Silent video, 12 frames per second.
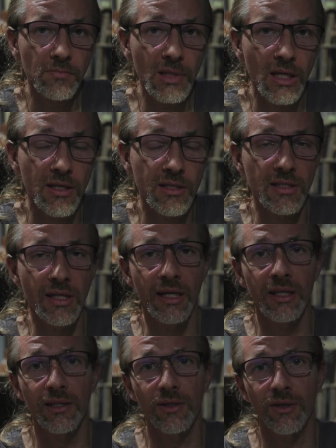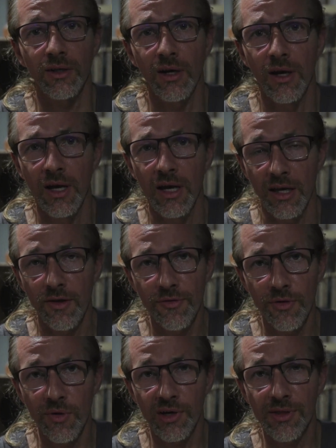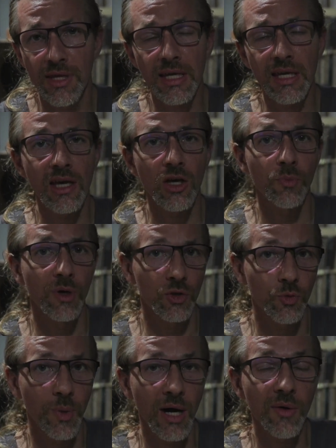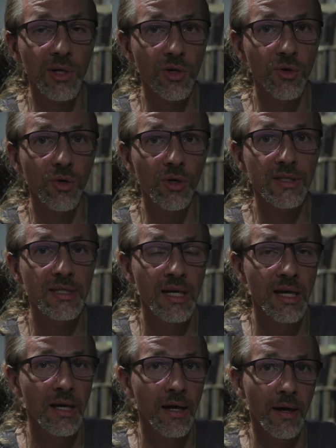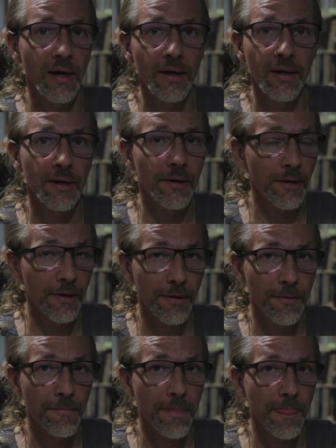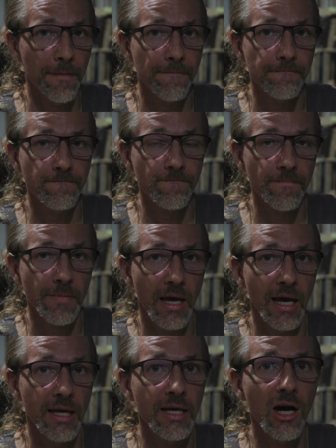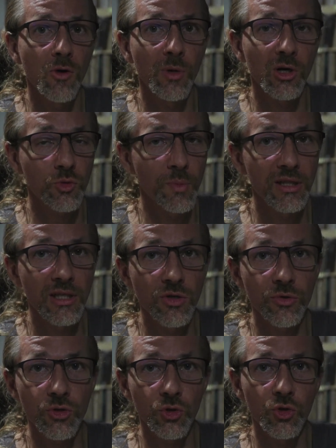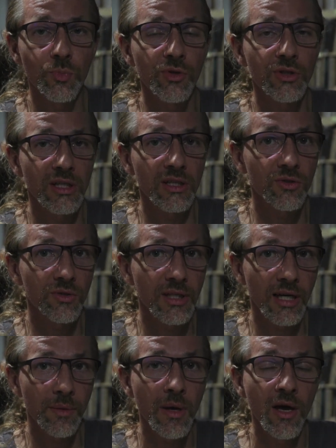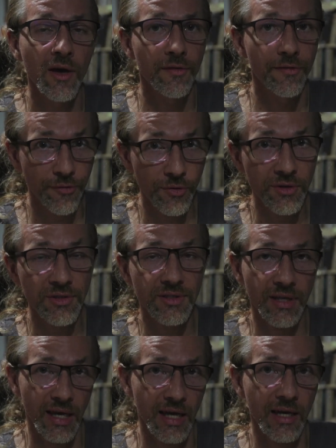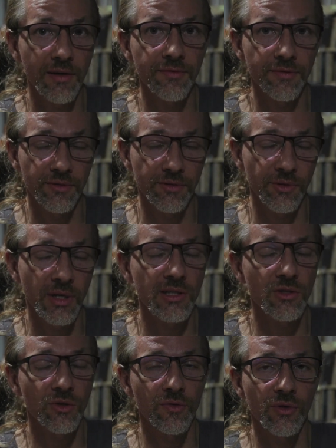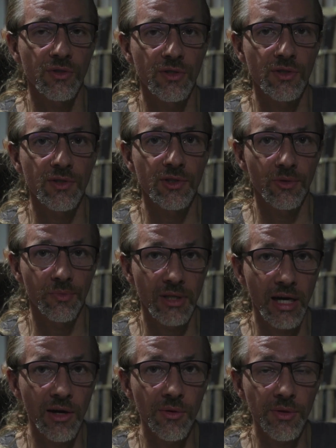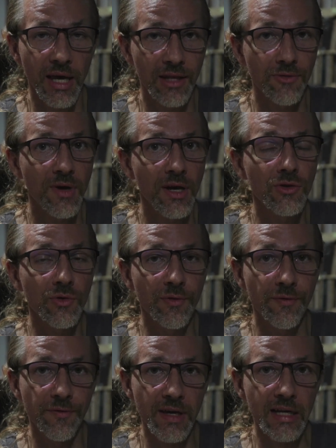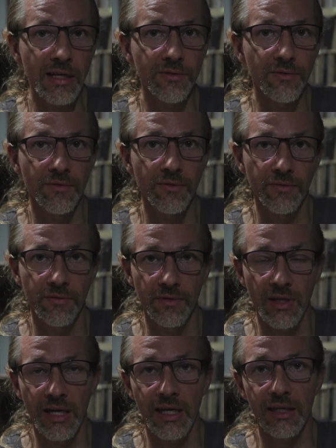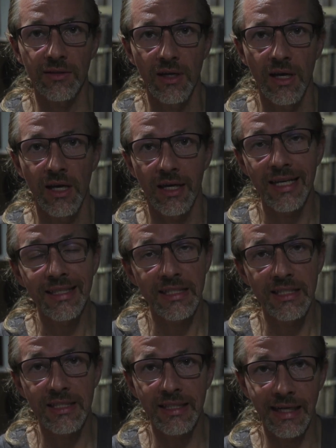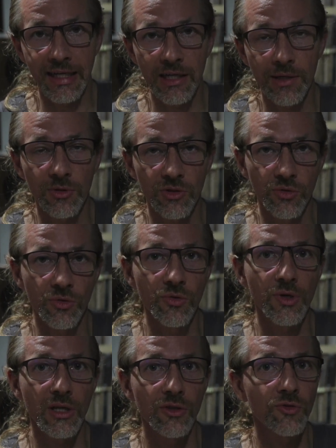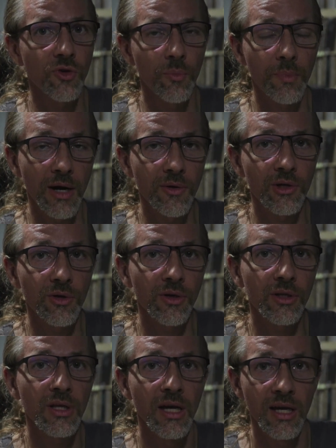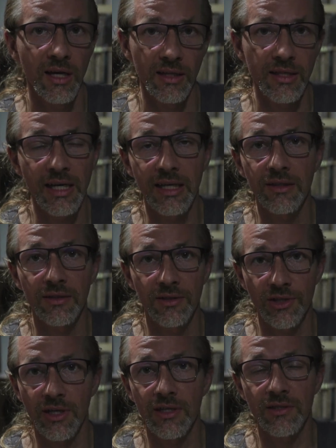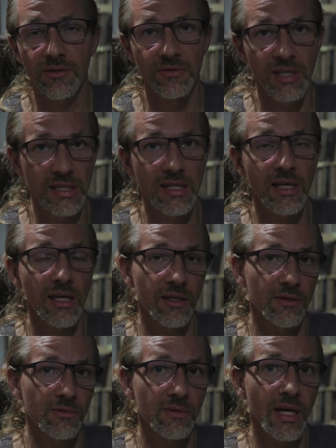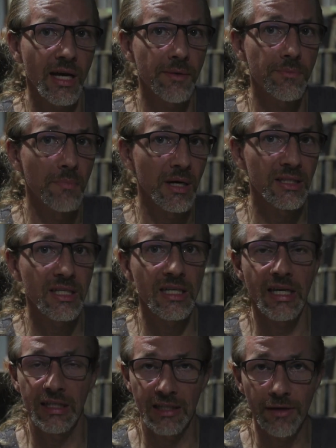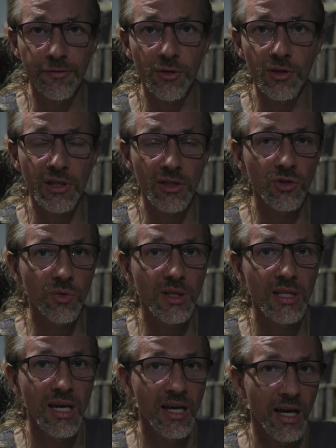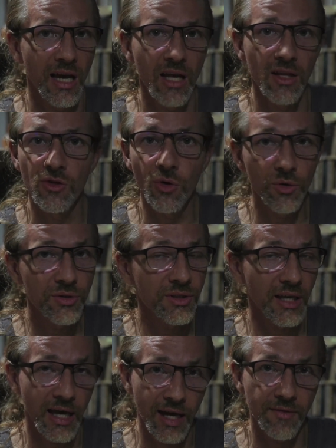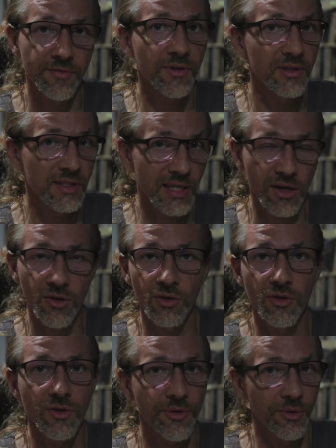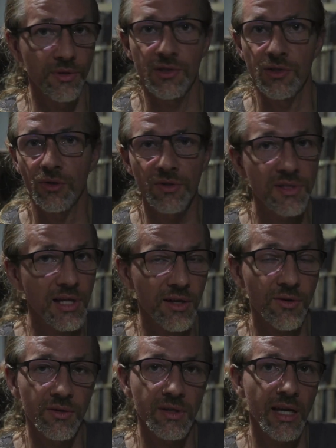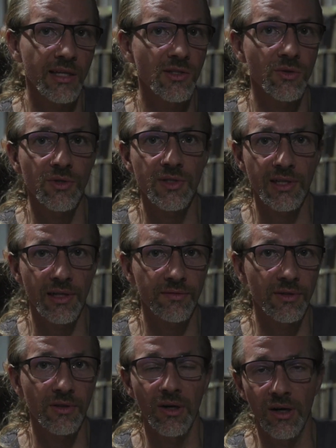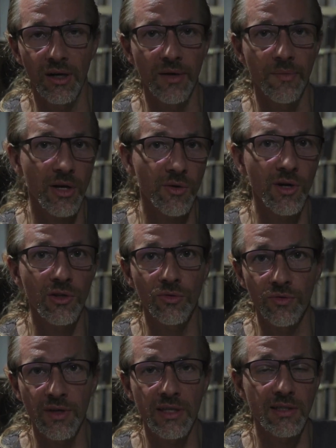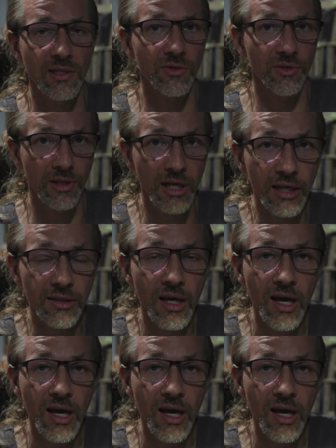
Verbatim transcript: is that uh, if you are thinking about power cords uh, and how much money you should put into them, first have the rest of your system down, and when you feel that it is time to look into a power cord, then just dedicate time, money, and effort into it, and don't have second thoughts, don't second guess yourself that, oh, am I going to waste it or not?